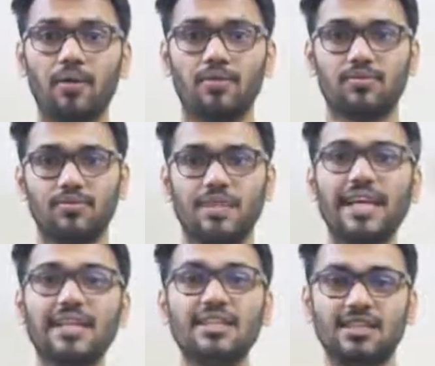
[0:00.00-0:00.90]

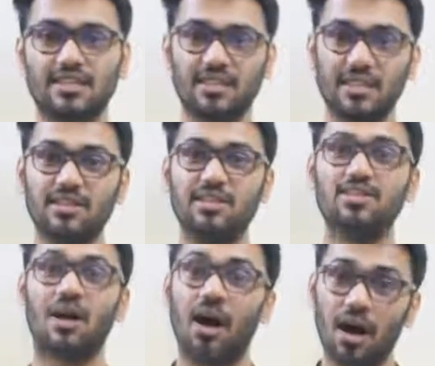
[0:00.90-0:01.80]
things in this
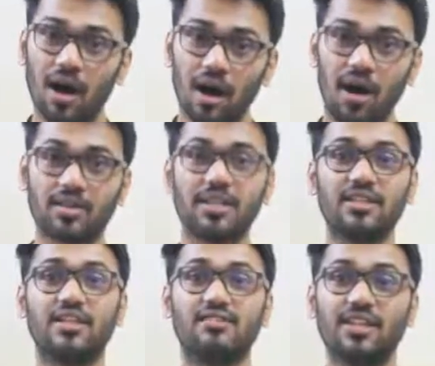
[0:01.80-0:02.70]
earth and the
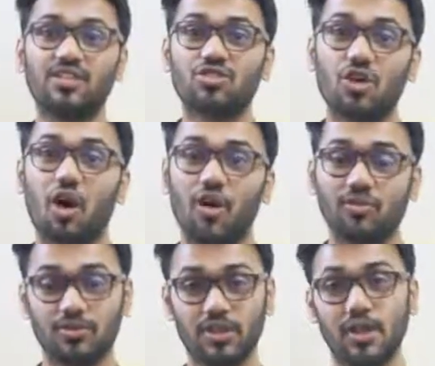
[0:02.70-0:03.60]
rest of
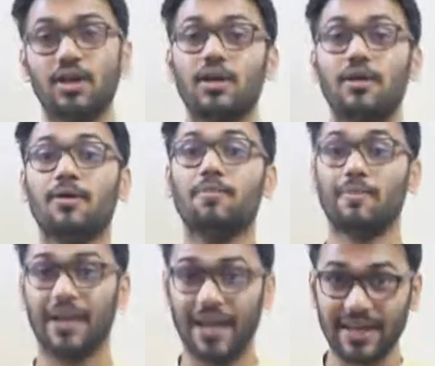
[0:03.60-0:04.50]
the
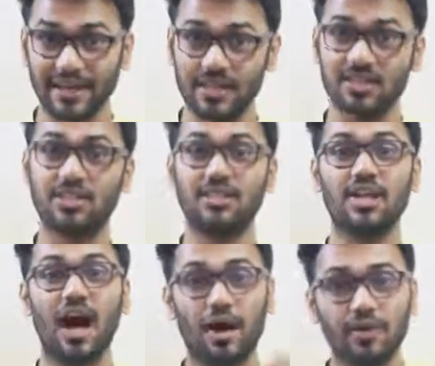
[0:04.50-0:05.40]
planets in
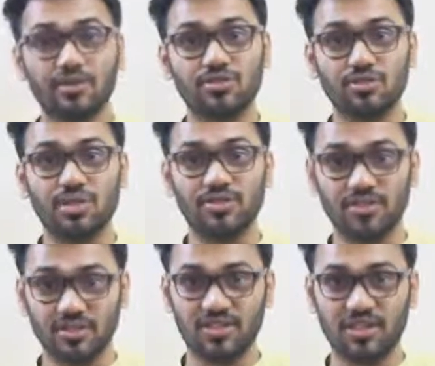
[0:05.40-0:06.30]
our solar
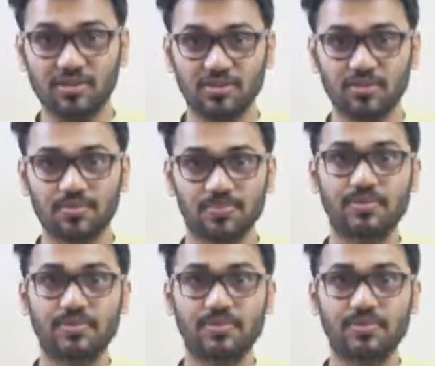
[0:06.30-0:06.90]
systems are